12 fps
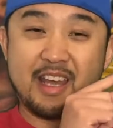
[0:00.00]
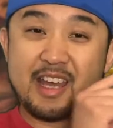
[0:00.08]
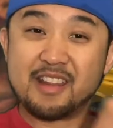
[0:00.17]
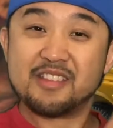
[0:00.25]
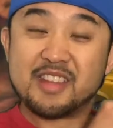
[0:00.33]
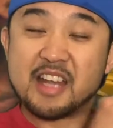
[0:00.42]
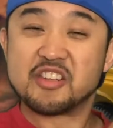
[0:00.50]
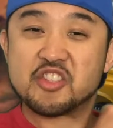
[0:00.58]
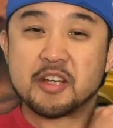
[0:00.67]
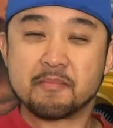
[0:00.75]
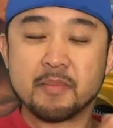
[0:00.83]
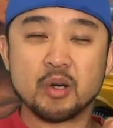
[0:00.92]
And that
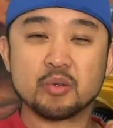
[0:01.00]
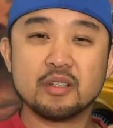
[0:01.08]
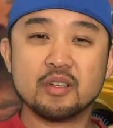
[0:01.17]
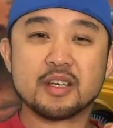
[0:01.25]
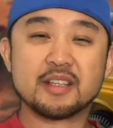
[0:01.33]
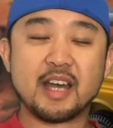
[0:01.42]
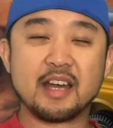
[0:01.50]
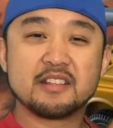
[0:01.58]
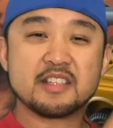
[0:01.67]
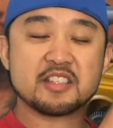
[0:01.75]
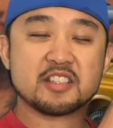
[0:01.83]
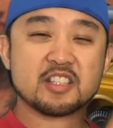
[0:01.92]
Jeep mode, look at that,
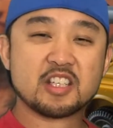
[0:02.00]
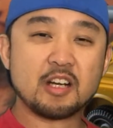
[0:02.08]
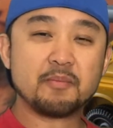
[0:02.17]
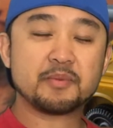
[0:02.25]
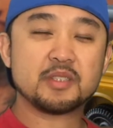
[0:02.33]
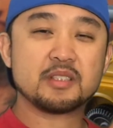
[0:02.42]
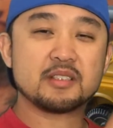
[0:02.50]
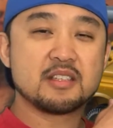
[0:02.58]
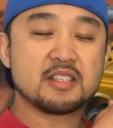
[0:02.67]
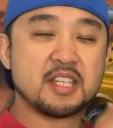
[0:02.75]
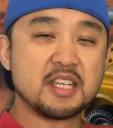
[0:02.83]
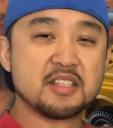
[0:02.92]
the sculpted
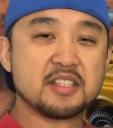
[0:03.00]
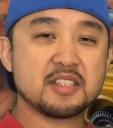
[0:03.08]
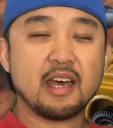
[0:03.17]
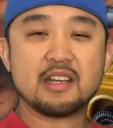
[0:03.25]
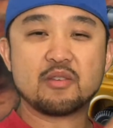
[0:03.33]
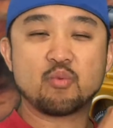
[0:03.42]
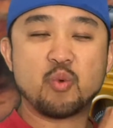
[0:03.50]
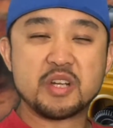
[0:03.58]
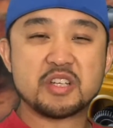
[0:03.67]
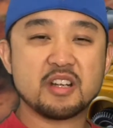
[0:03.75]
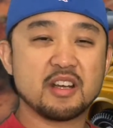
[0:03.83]
seats. And I wish